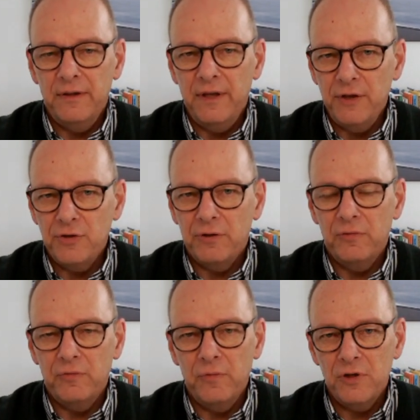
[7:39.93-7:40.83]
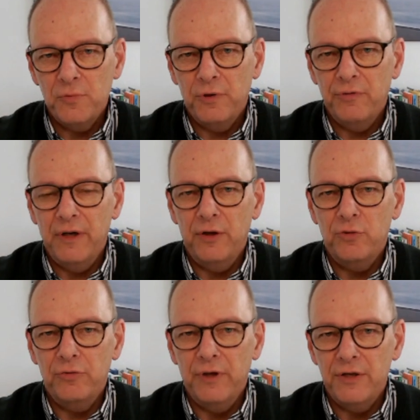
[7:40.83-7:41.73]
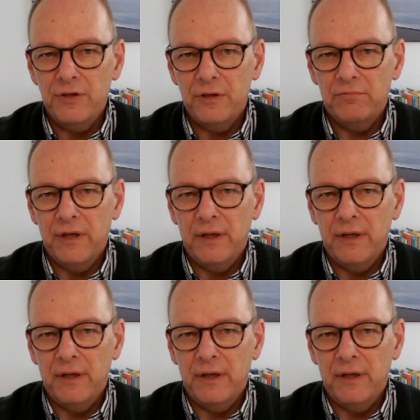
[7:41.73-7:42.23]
nature, much more related to nature,